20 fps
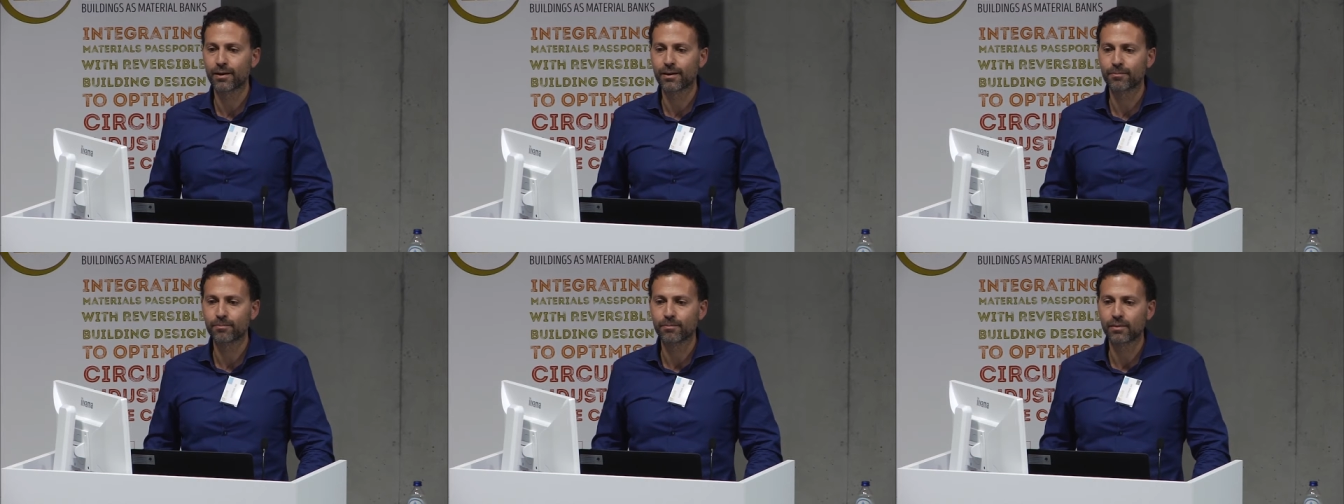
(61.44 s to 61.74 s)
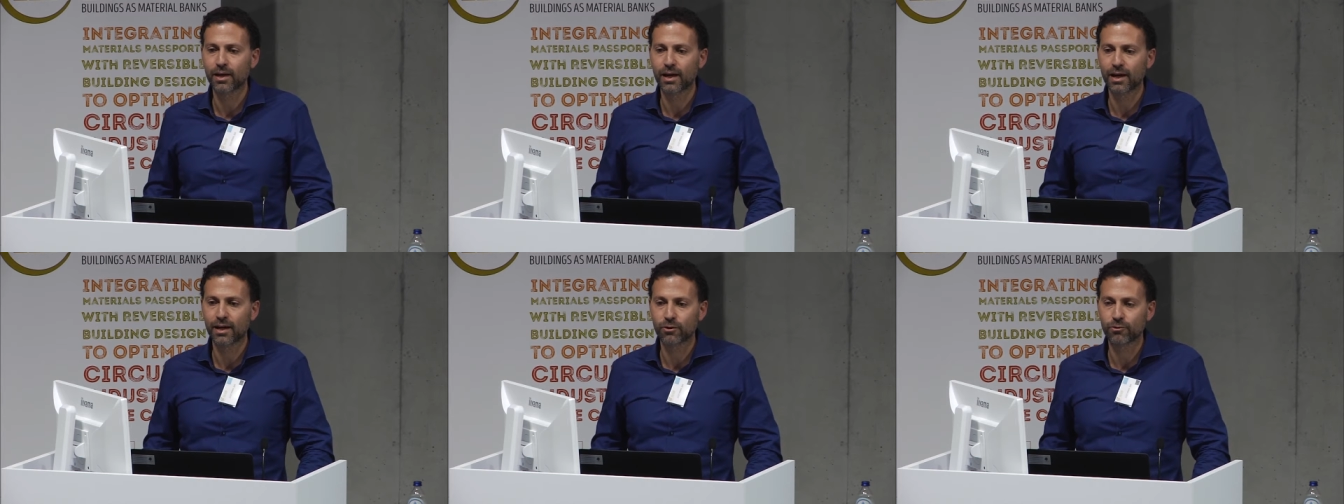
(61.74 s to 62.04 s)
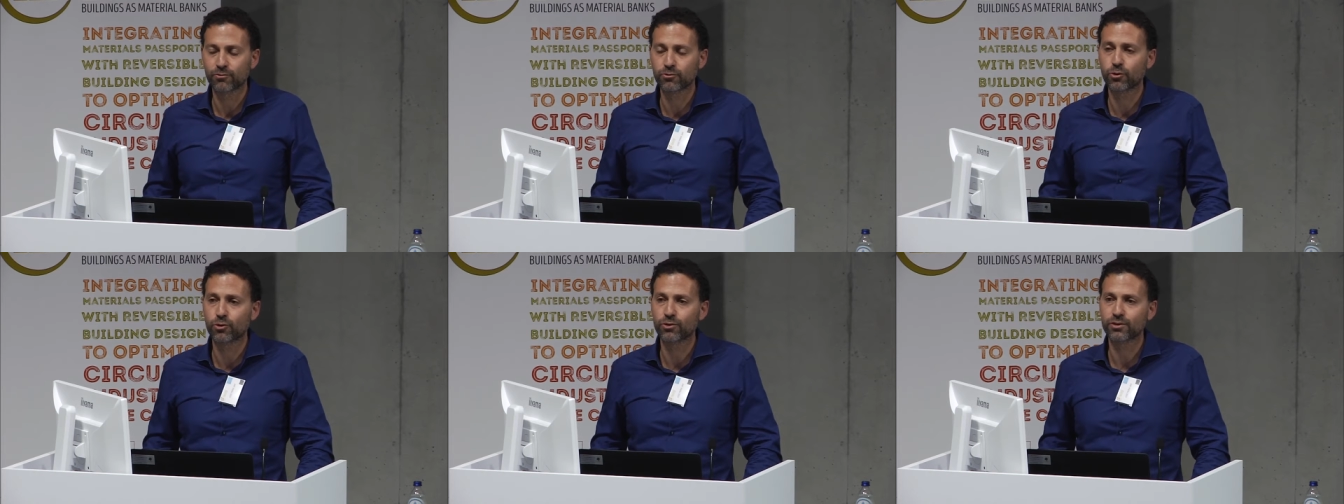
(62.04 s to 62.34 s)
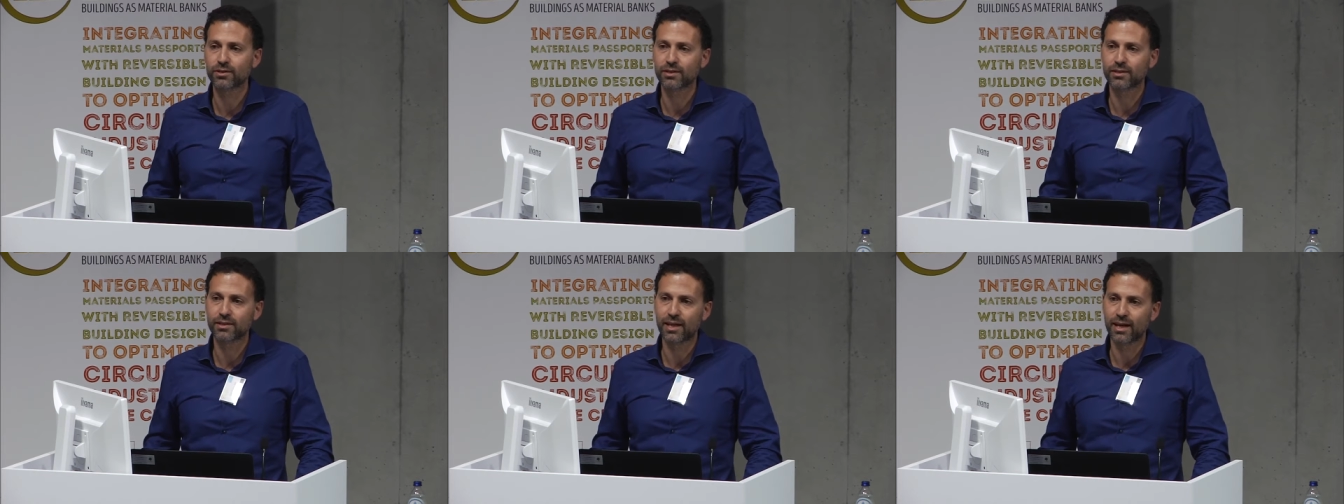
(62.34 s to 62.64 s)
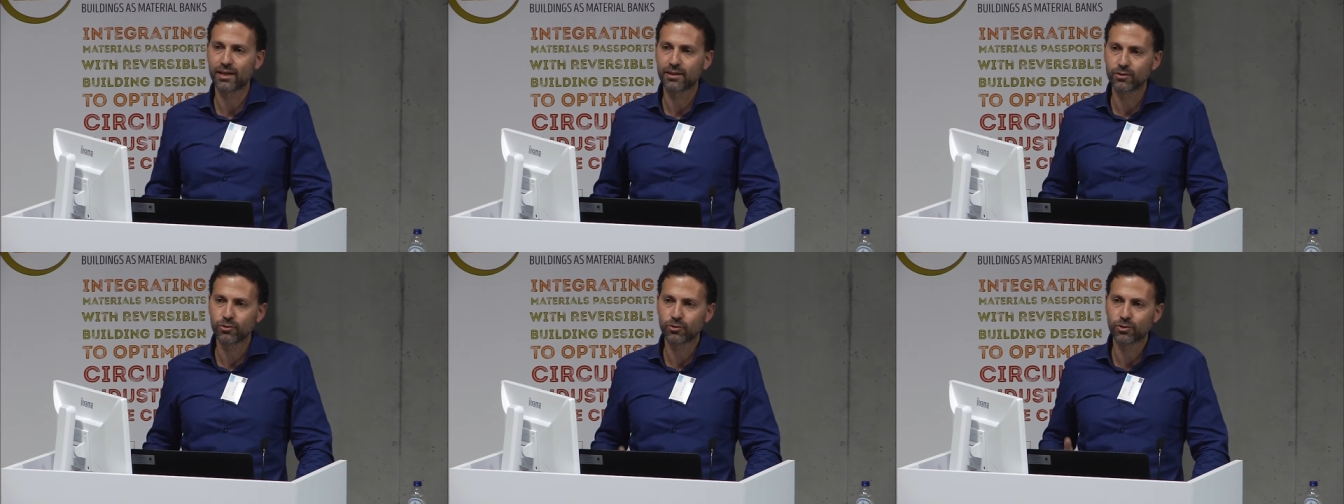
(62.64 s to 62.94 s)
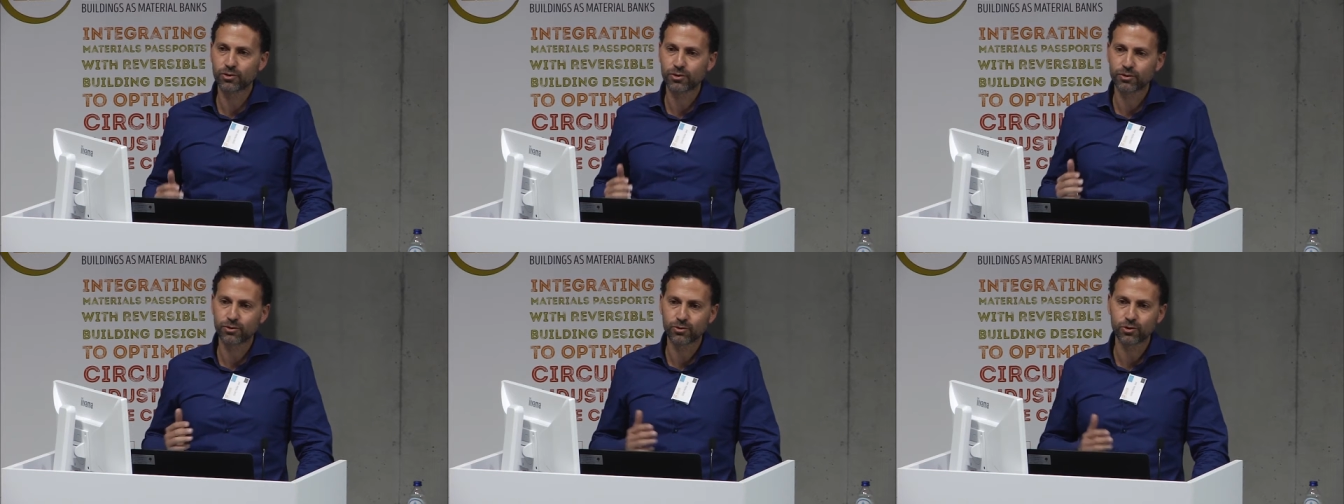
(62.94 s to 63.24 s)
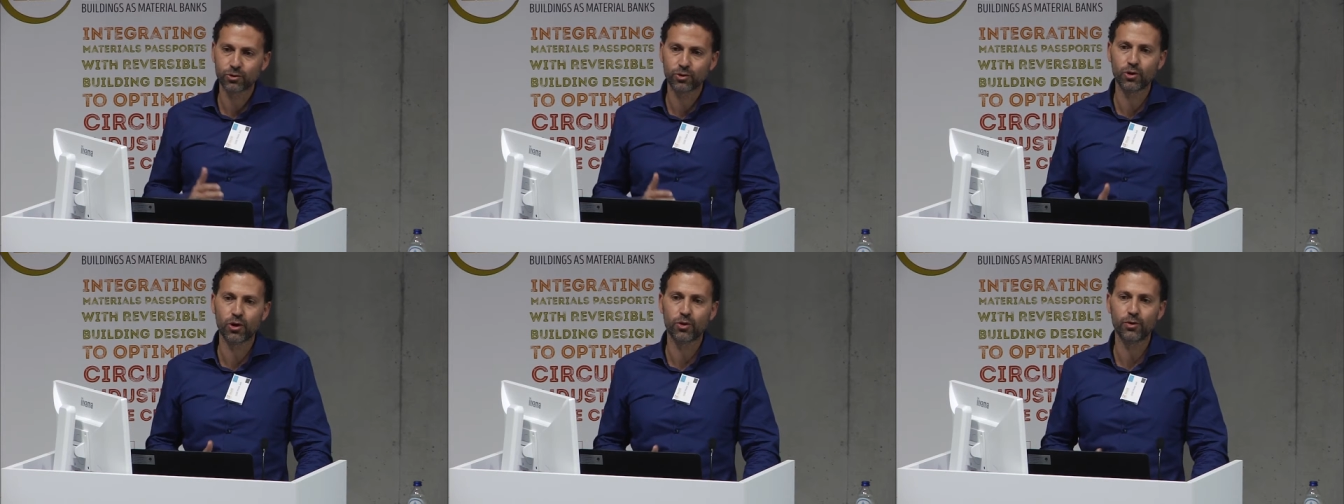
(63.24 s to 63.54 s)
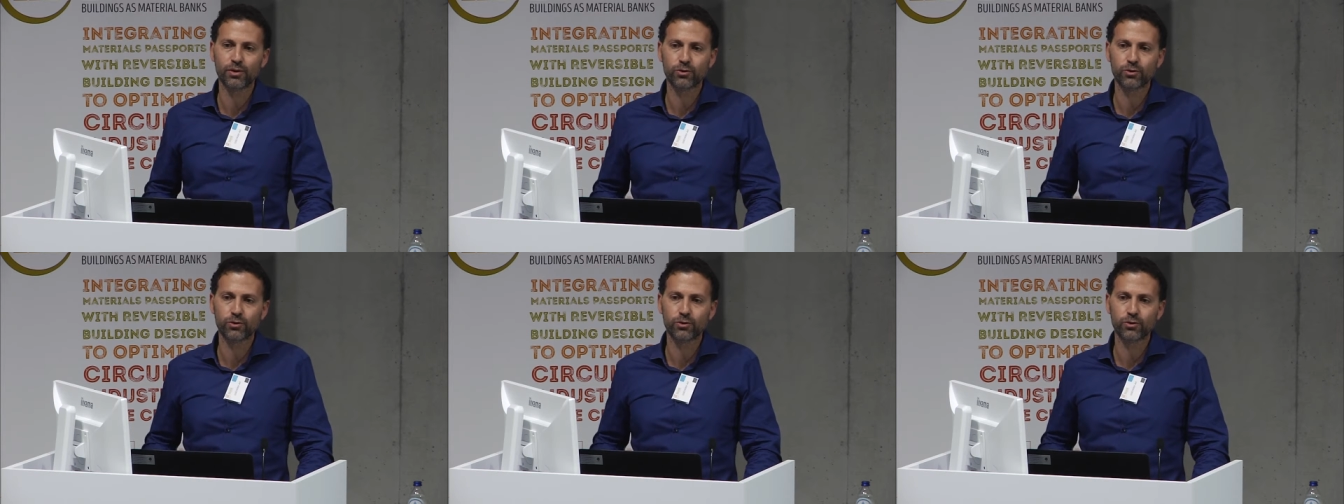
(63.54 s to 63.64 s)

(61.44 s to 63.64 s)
Um, and of course, then you to go